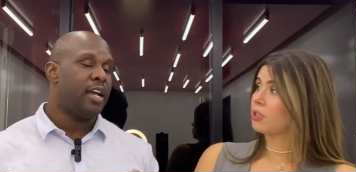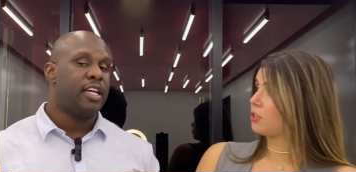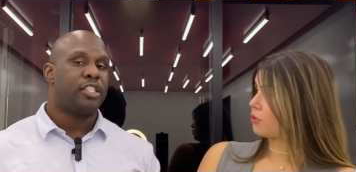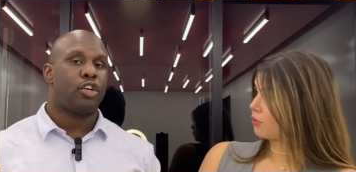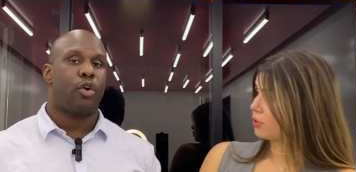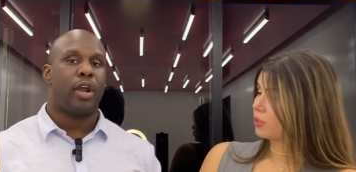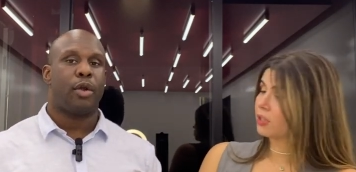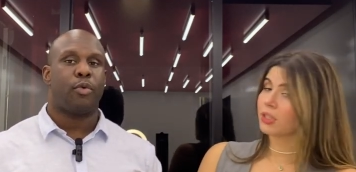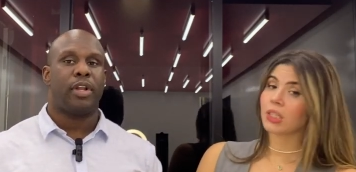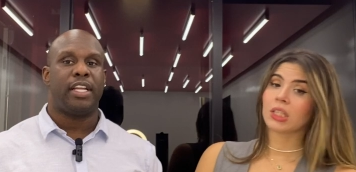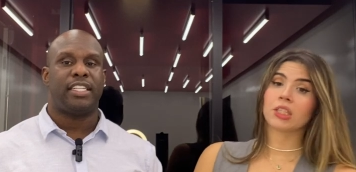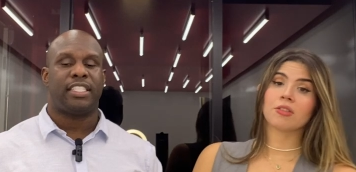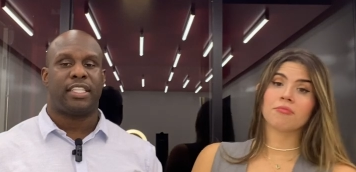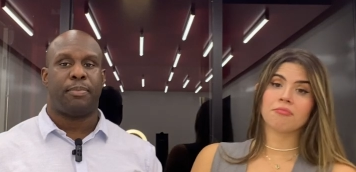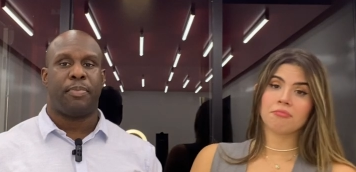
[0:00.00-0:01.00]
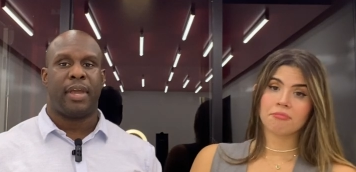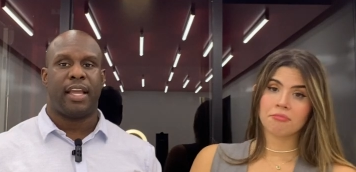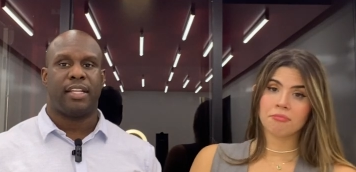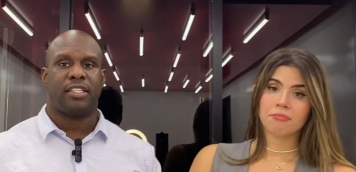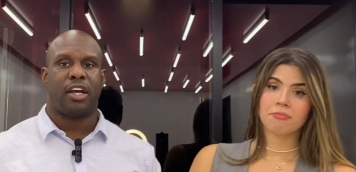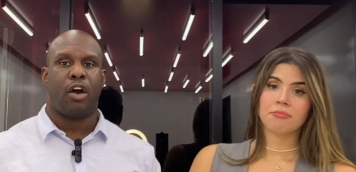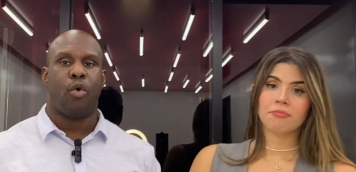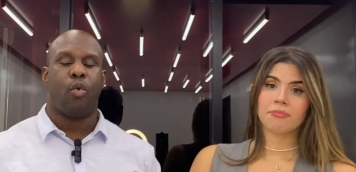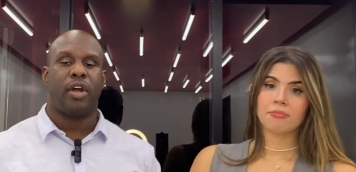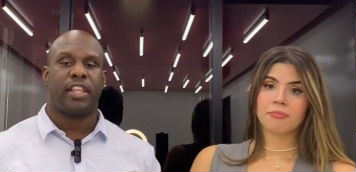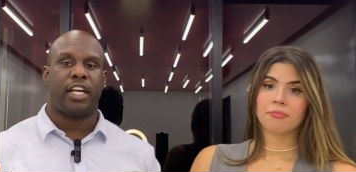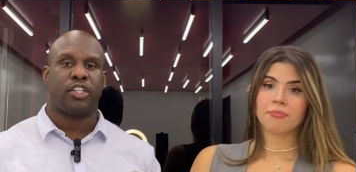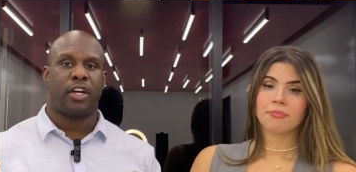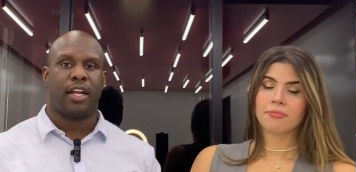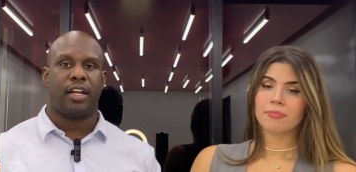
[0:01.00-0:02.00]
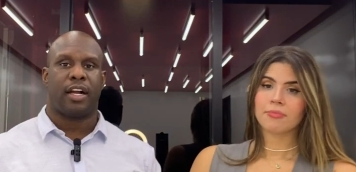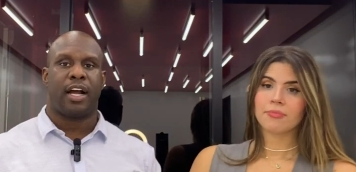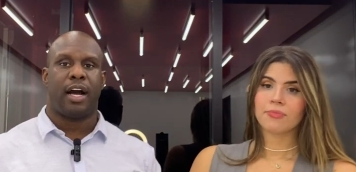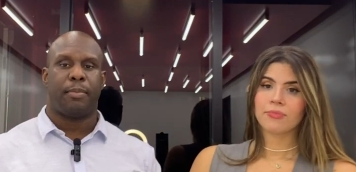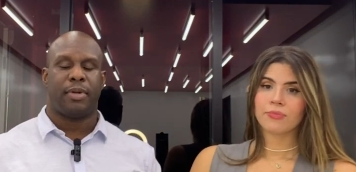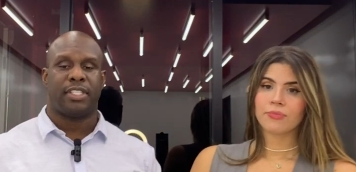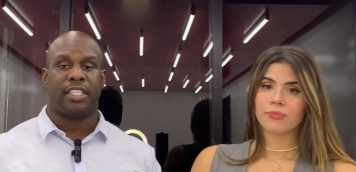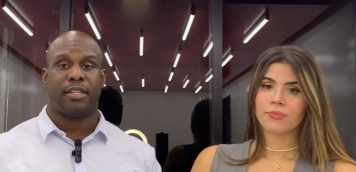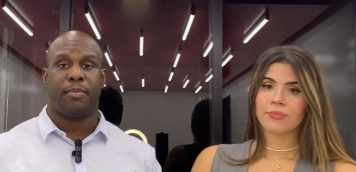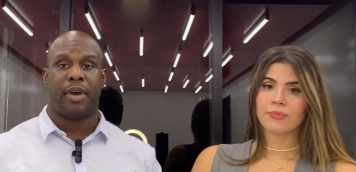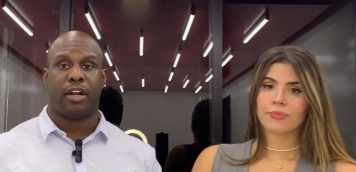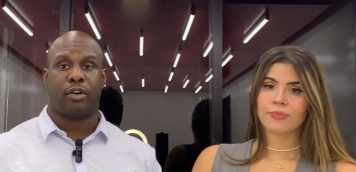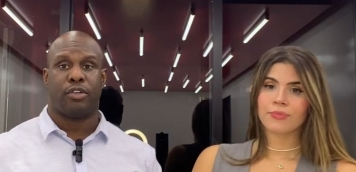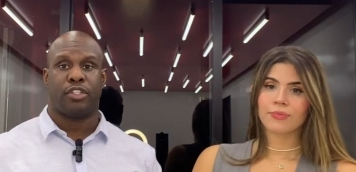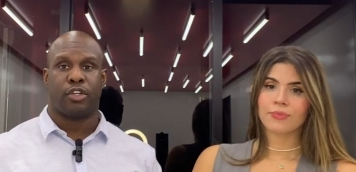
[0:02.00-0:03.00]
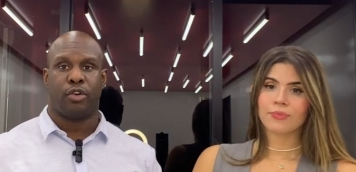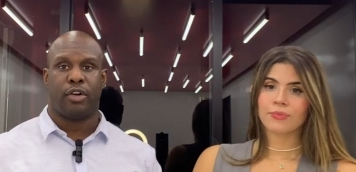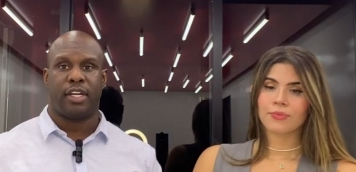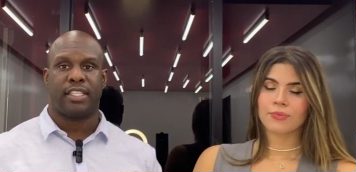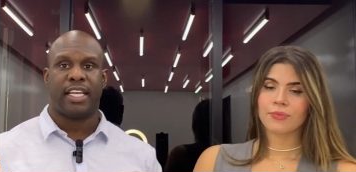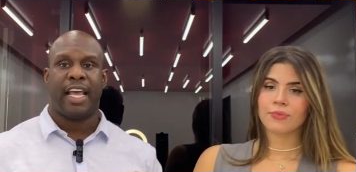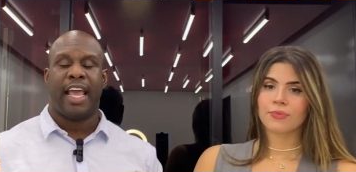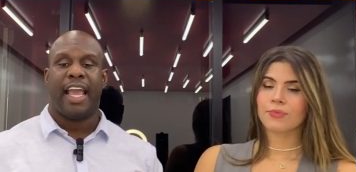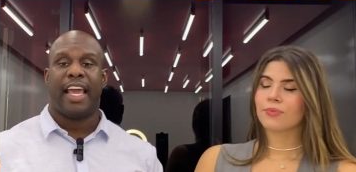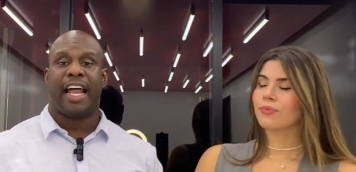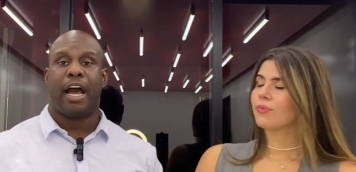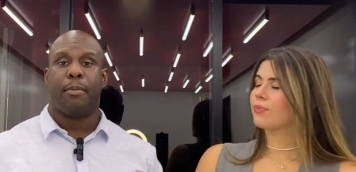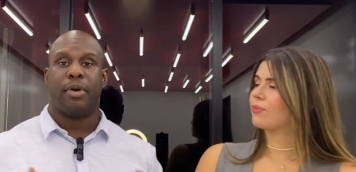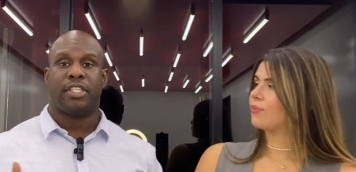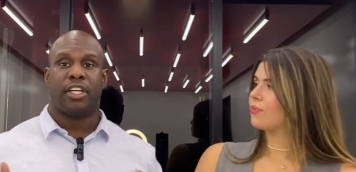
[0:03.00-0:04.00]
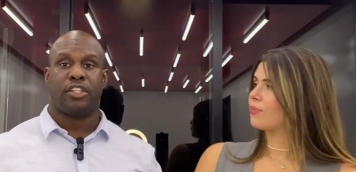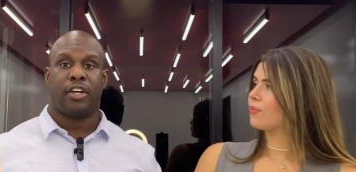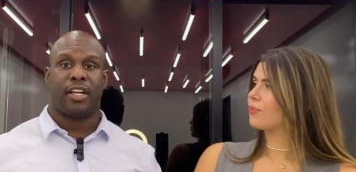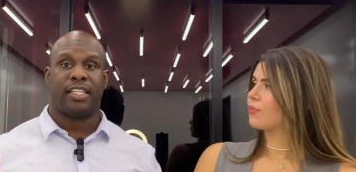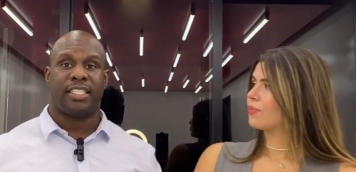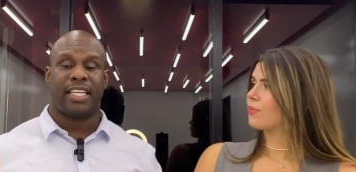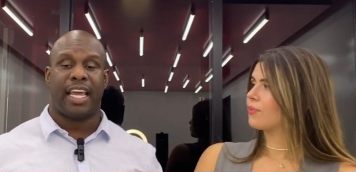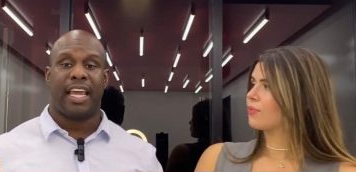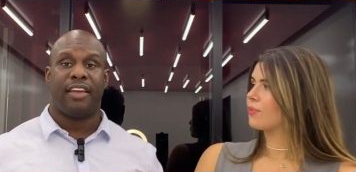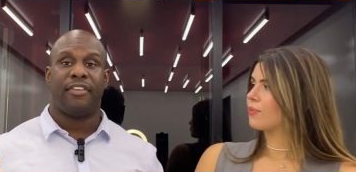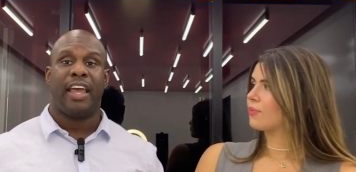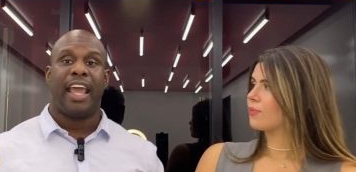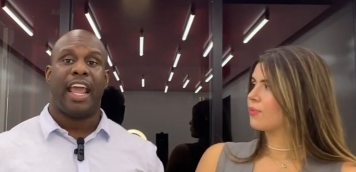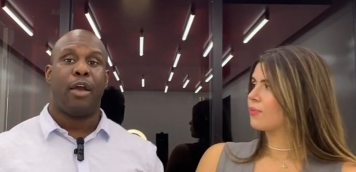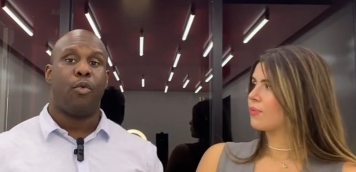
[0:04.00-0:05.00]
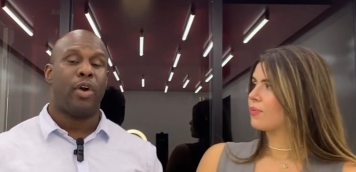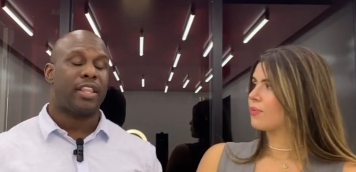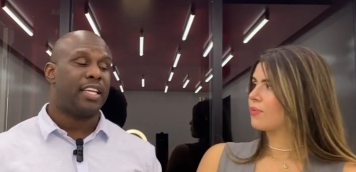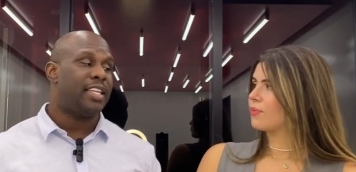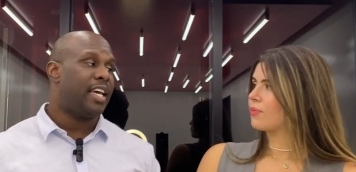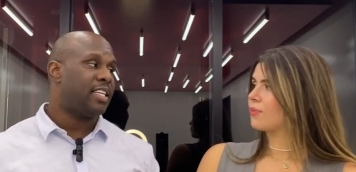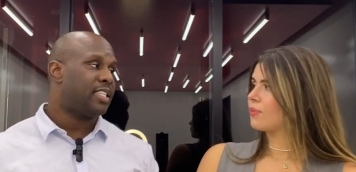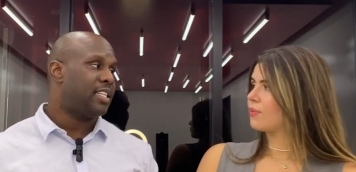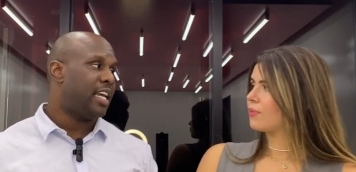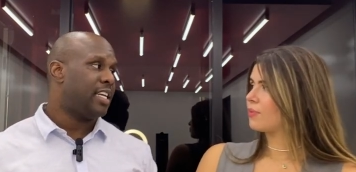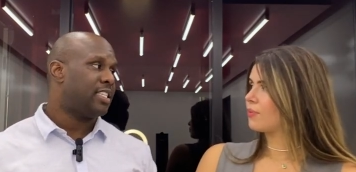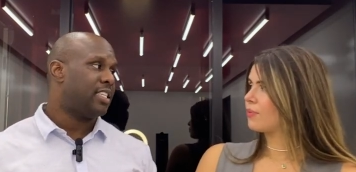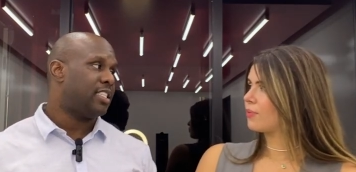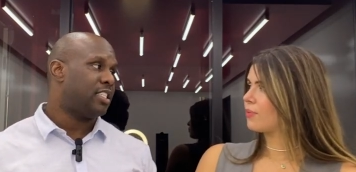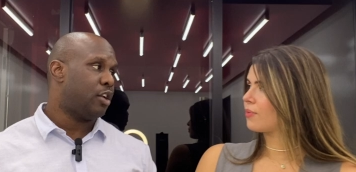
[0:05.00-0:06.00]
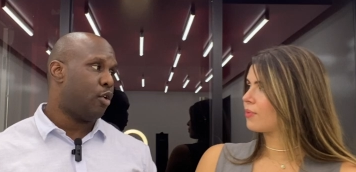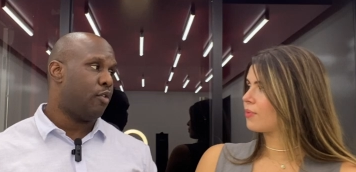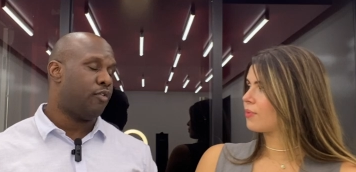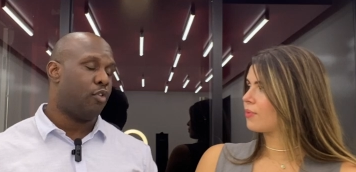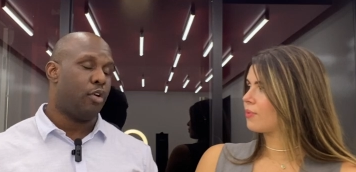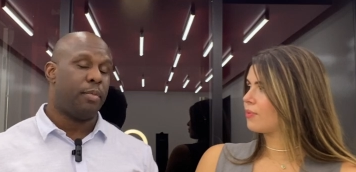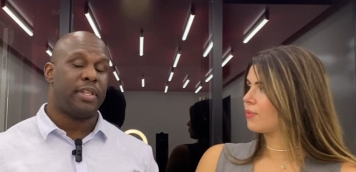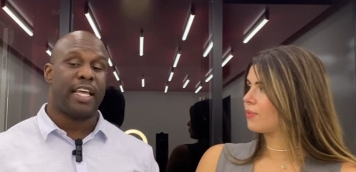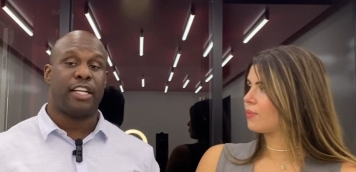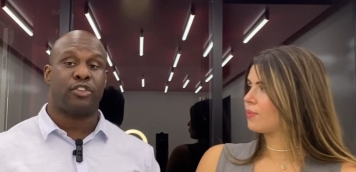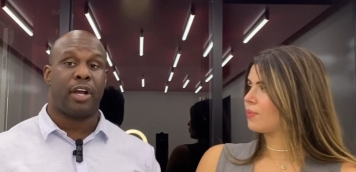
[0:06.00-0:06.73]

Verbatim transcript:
Speaker 1: So it really just depends on what they're trying to accomplish as a medical tourist and how much they're trying to save and what the destination is known for. But they